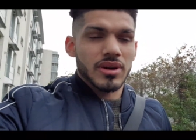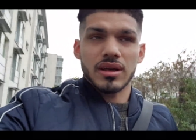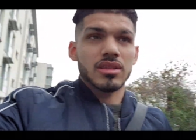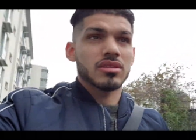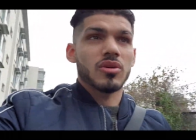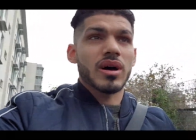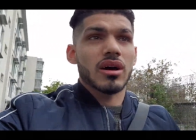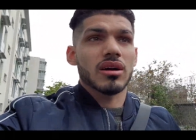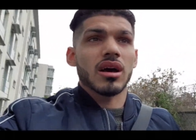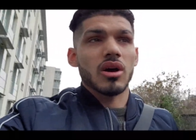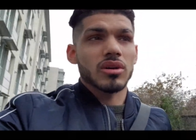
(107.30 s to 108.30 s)
I don't know
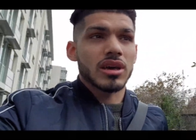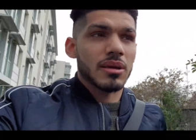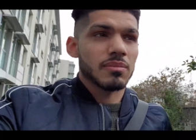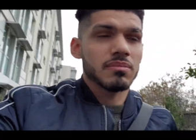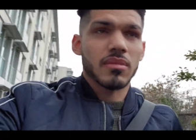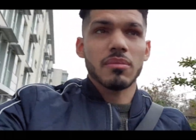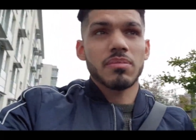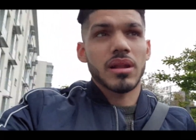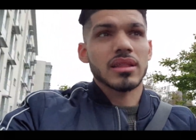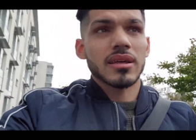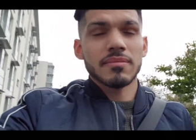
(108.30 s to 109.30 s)
how it came up
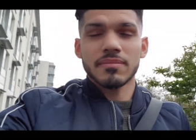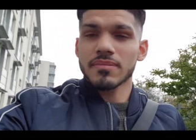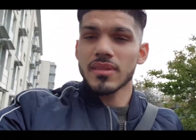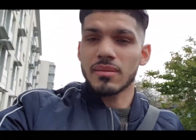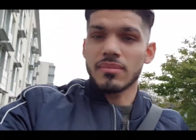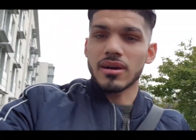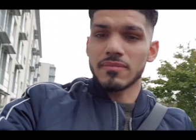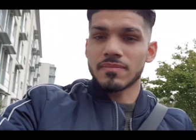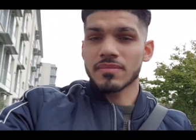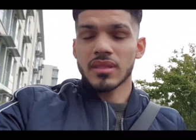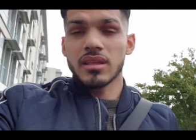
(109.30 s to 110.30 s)
like that. But
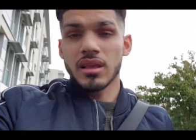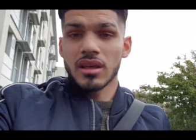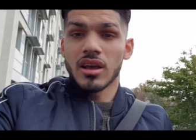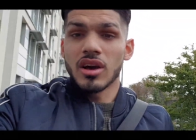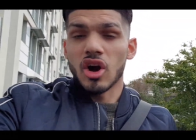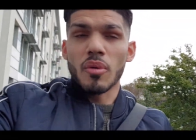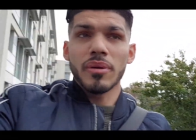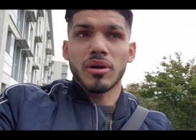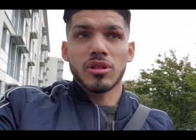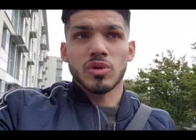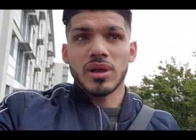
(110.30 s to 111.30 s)
I hope it
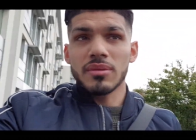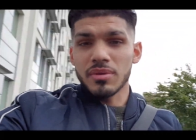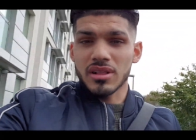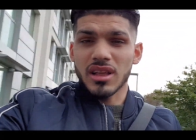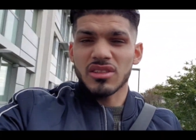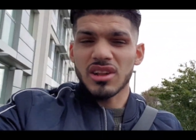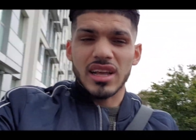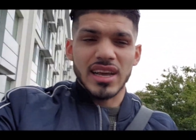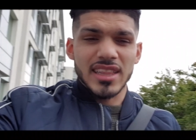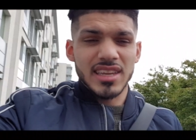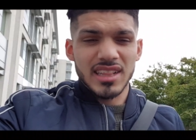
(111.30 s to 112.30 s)
goes away because I don't like
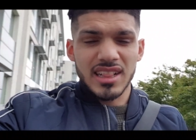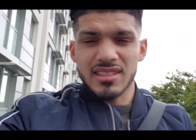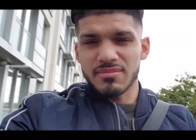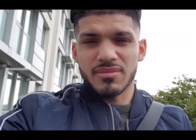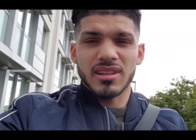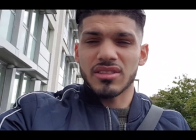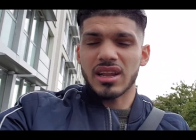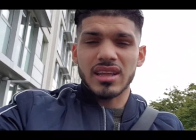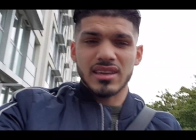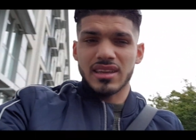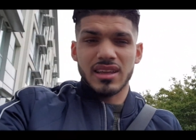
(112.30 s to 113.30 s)
headaches. But I don't
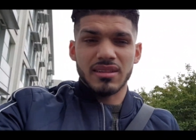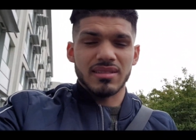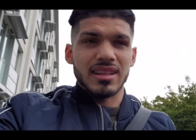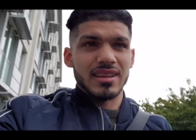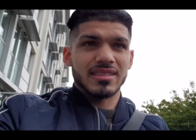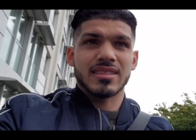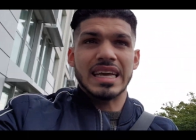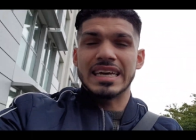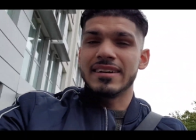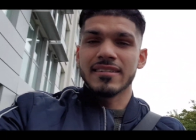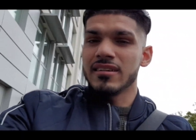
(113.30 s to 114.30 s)
like it.
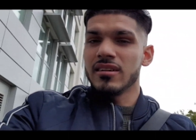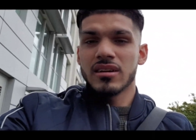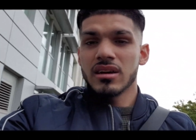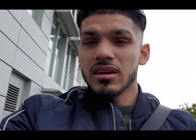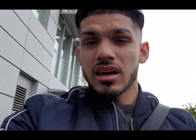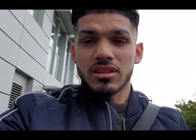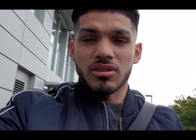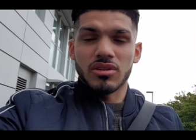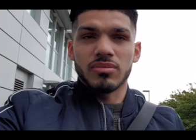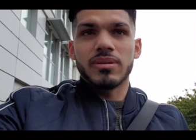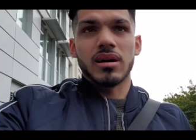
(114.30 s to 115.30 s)
I don't
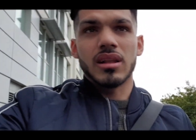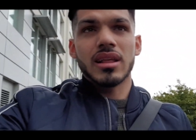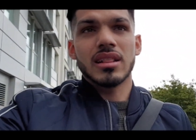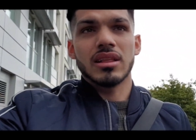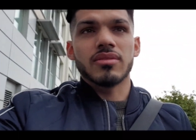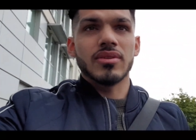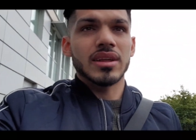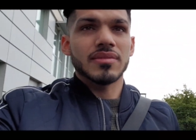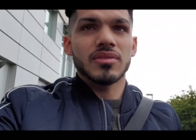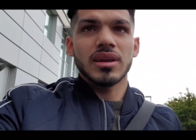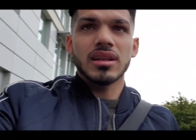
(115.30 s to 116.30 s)
know, but let's see, but we never
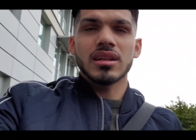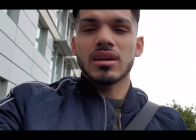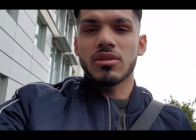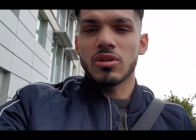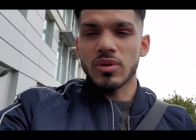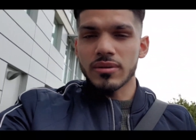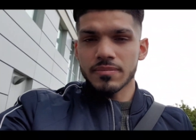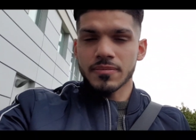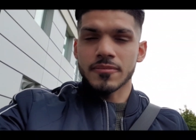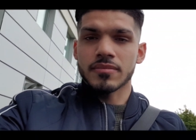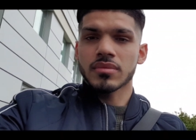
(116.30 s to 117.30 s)
know, inshallah it goes well.
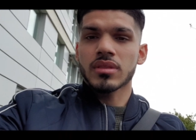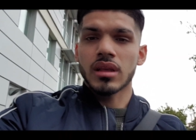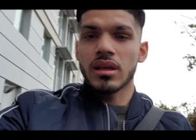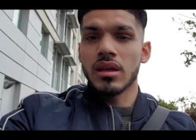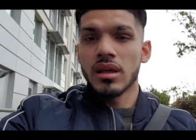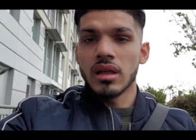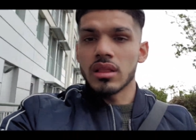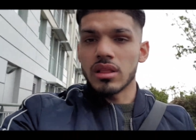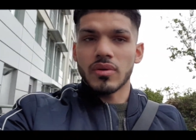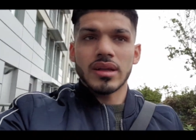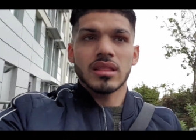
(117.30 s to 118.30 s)

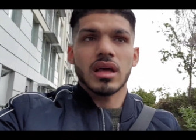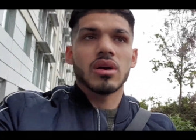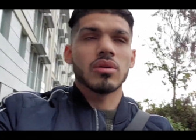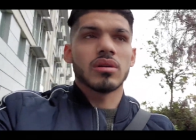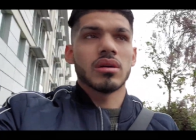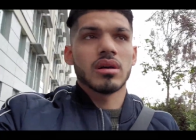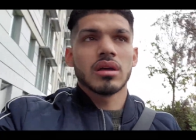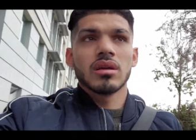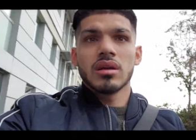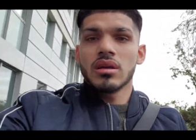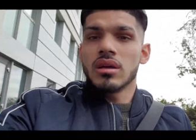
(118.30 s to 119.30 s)
So right now,
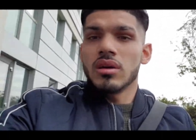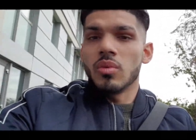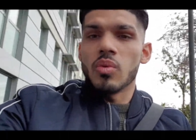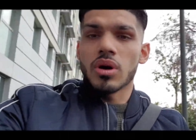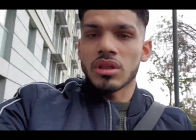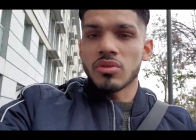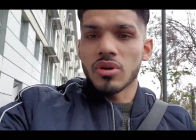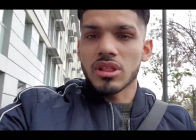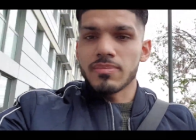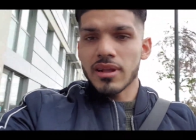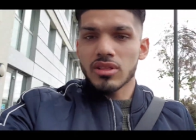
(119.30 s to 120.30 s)
I'm walking towards
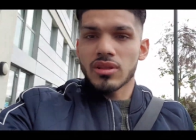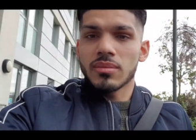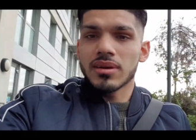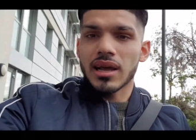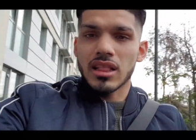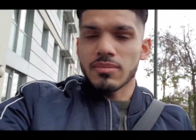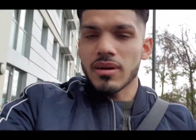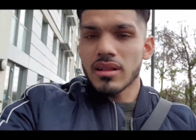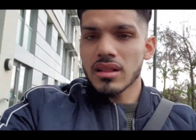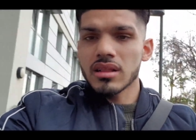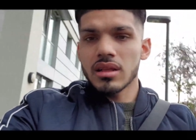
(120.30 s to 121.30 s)
the bus stop to catch the
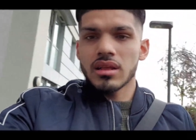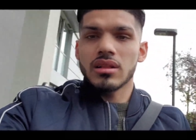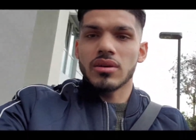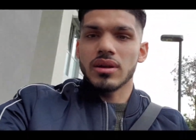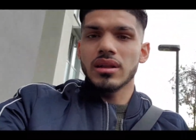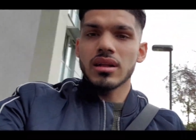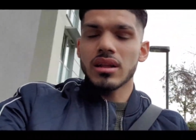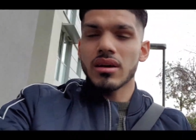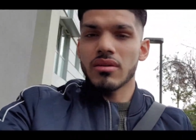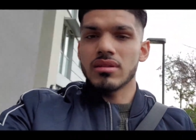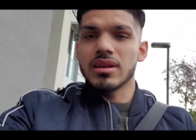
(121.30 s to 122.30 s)
bus. So inshallah,
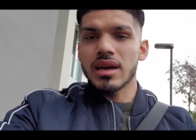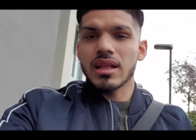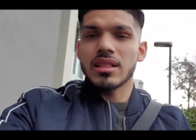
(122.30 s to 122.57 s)
I'll see you guys